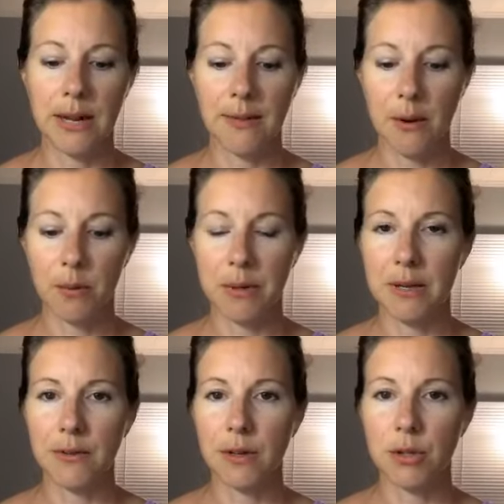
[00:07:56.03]
Now that would
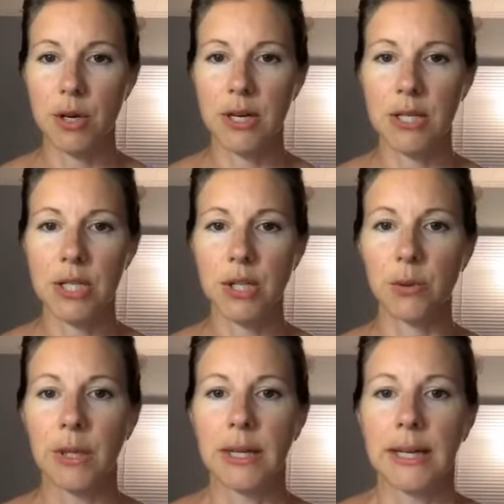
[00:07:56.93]
be if you're trying
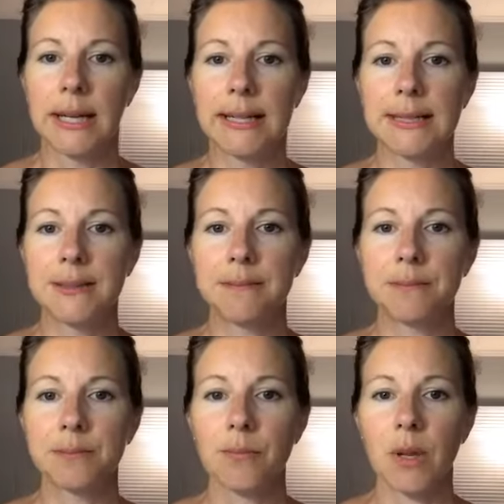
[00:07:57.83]
to
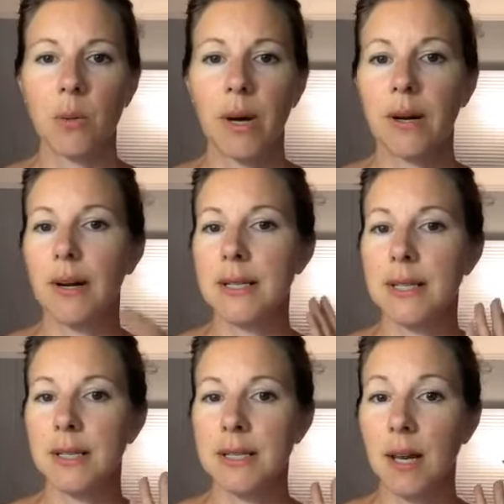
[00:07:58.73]
wear it
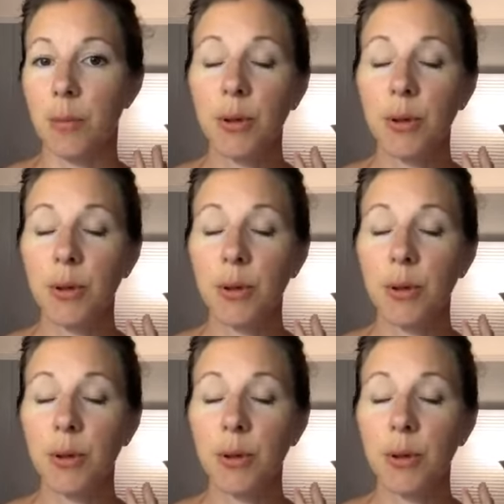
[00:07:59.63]
as say a